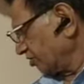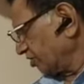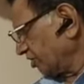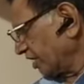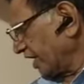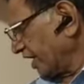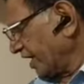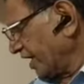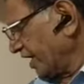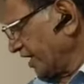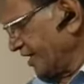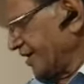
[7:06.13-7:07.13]

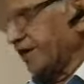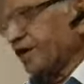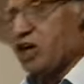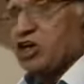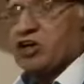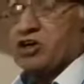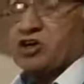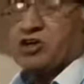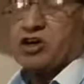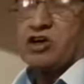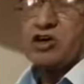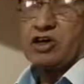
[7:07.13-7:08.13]
And
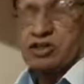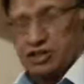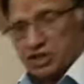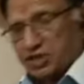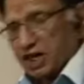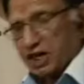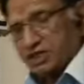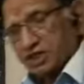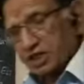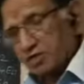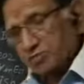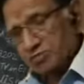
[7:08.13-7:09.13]
these are the